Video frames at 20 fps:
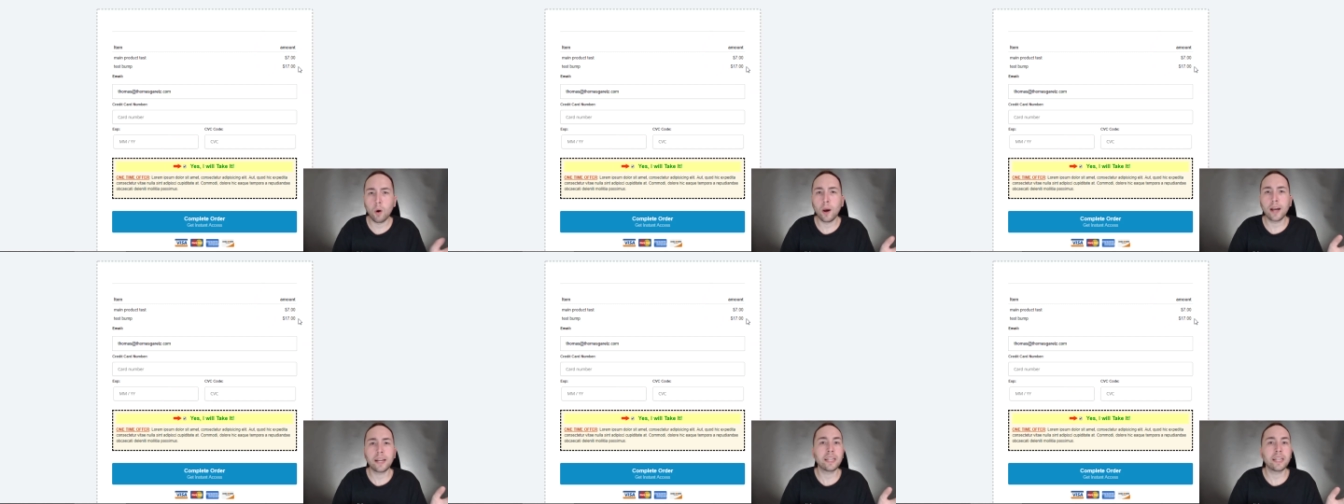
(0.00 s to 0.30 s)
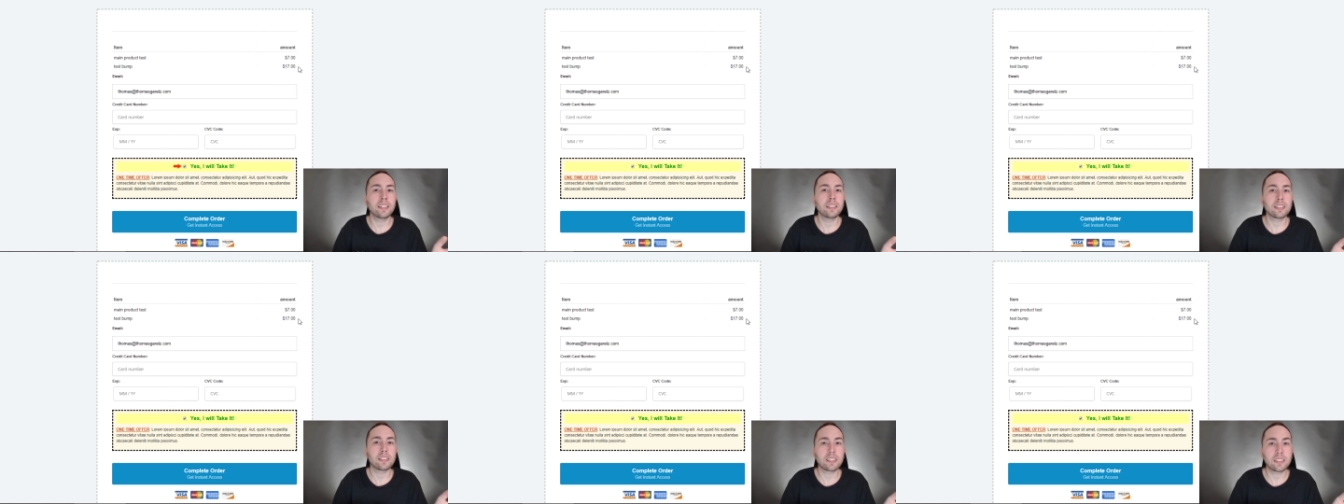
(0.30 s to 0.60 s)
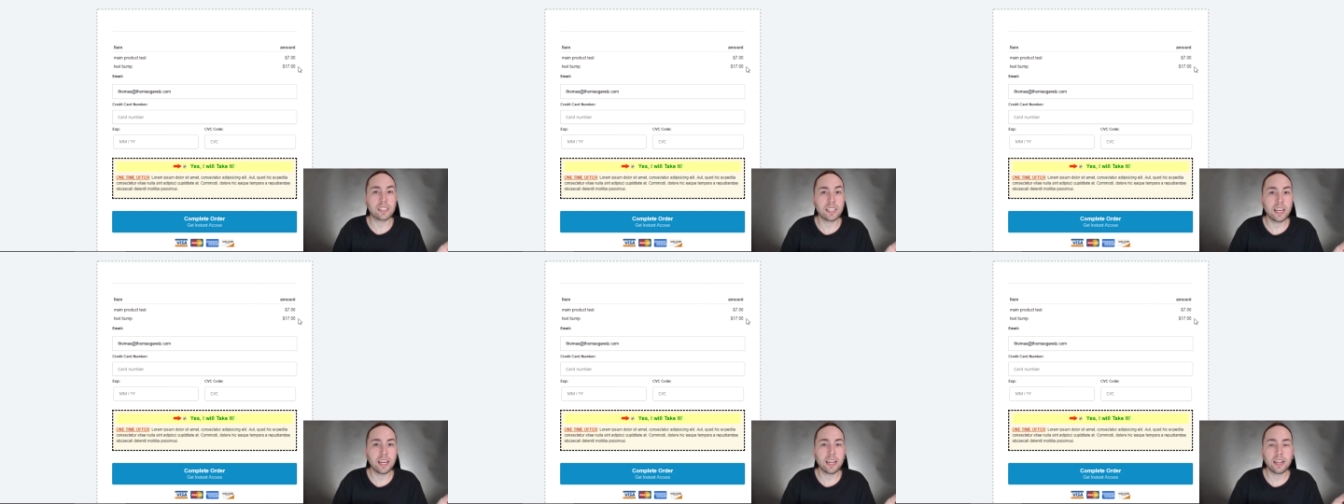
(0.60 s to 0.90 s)
oh, I didn't
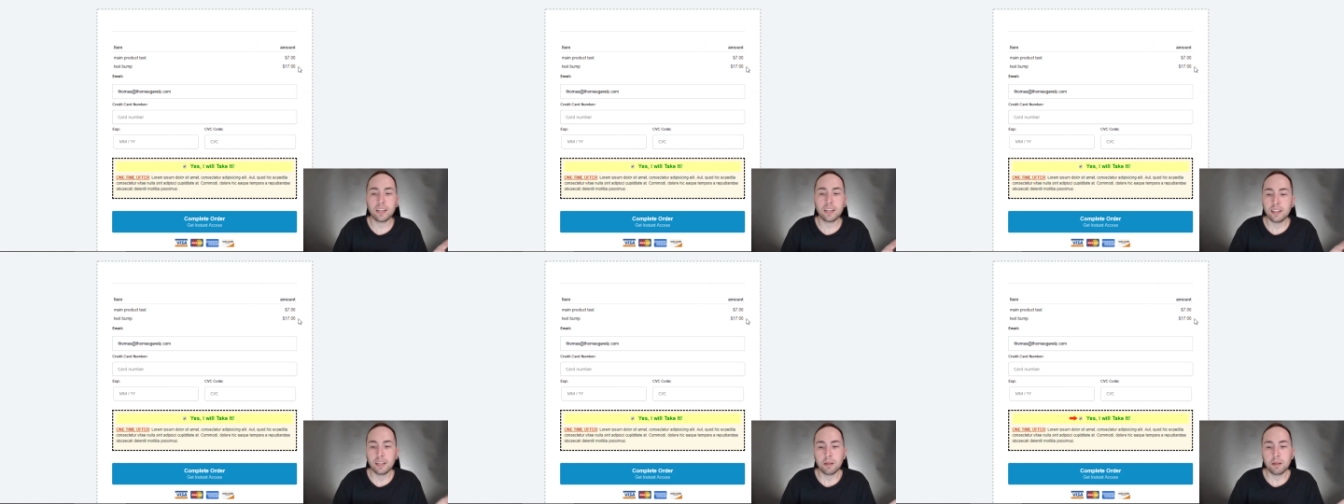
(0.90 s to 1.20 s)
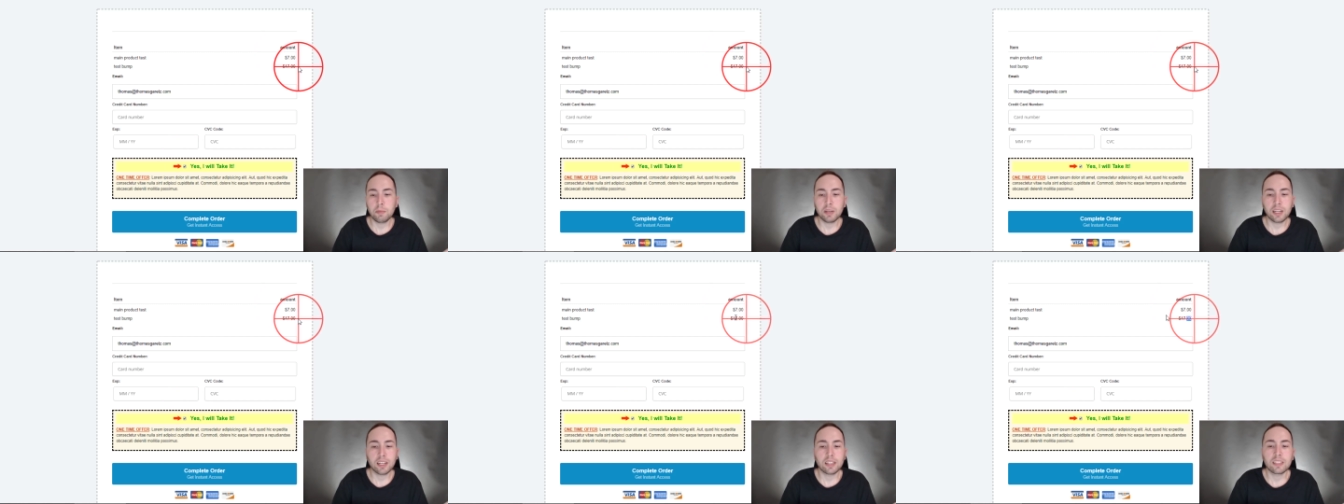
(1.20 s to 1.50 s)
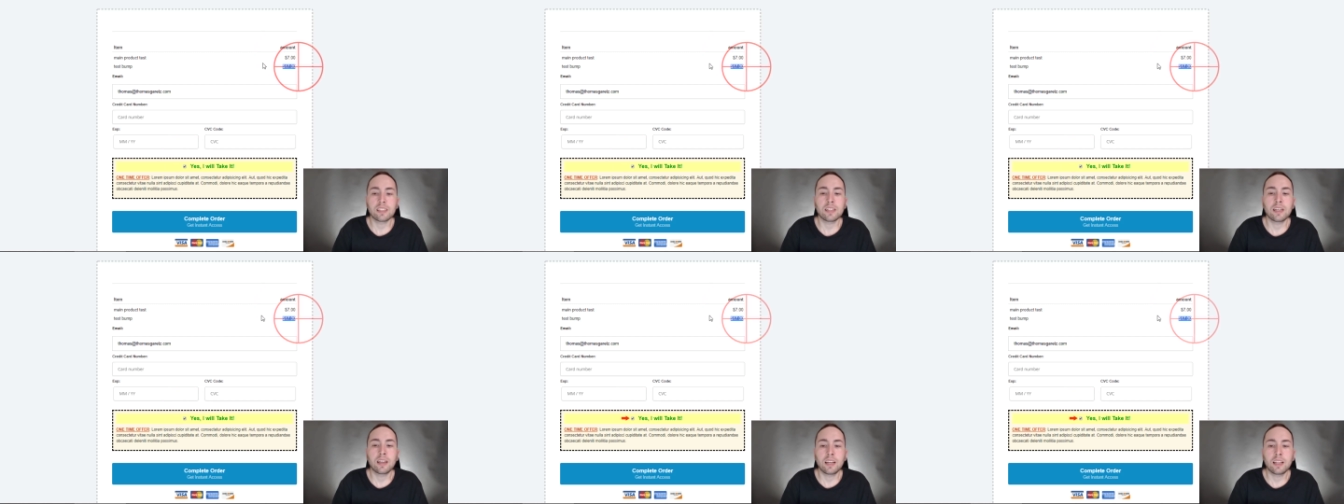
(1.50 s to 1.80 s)
see it,
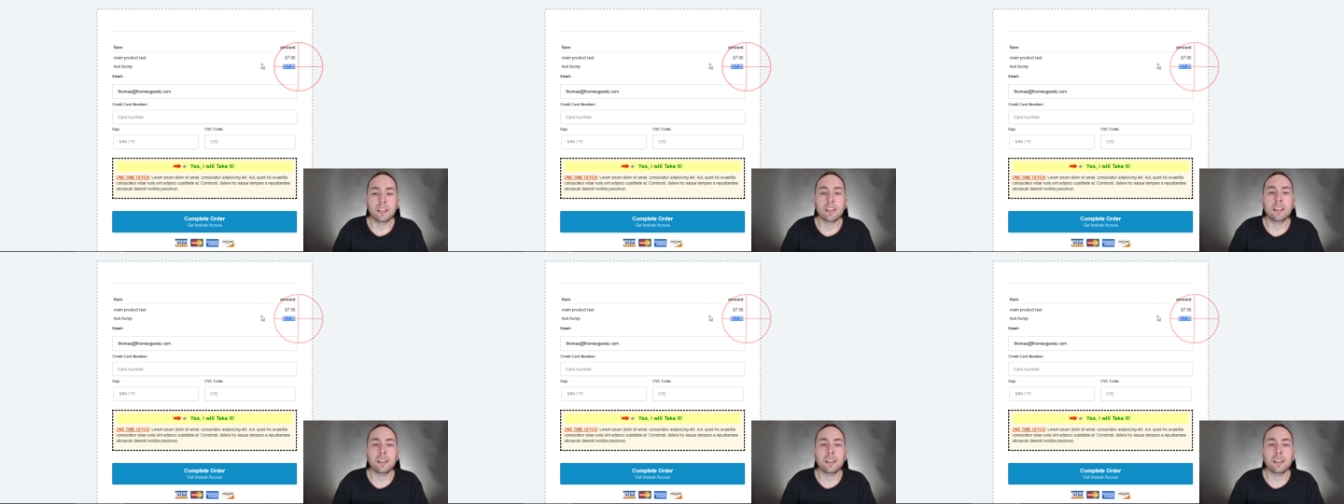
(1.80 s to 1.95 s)
because